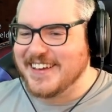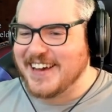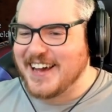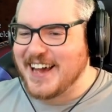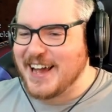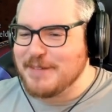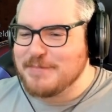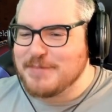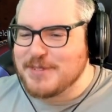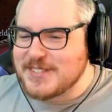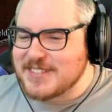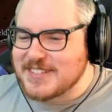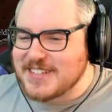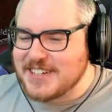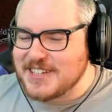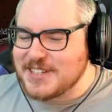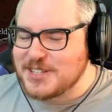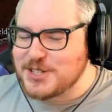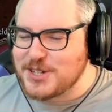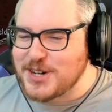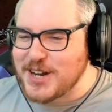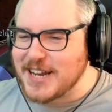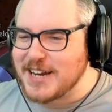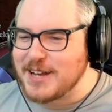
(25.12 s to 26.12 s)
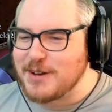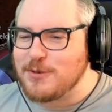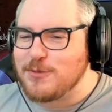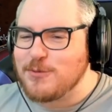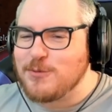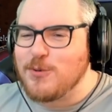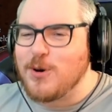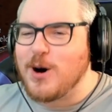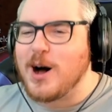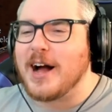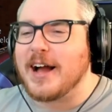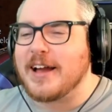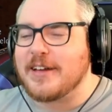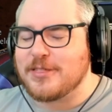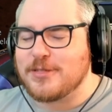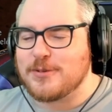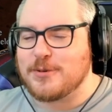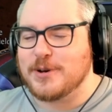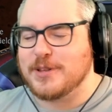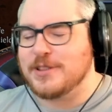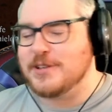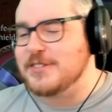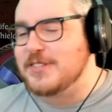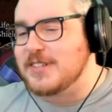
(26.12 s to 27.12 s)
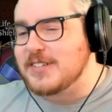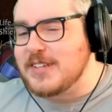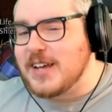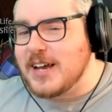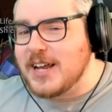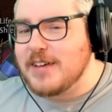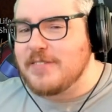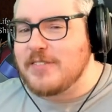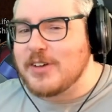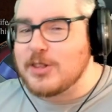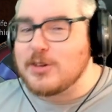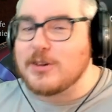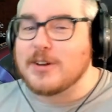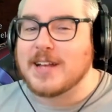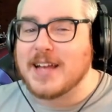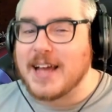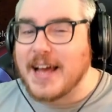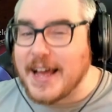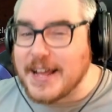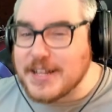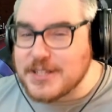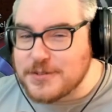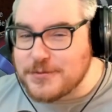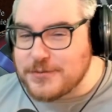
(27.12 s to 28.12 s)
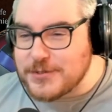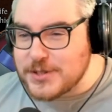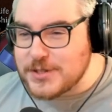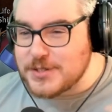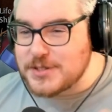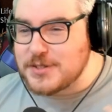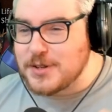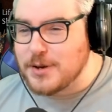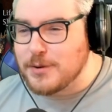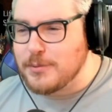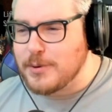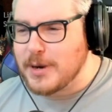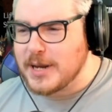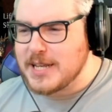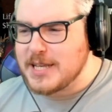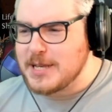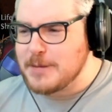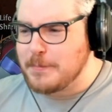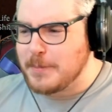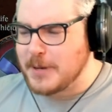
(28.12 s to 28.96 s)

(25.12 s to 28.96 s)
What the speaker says: I'm just going to try to walk through it. There's a ton of other guides for this already,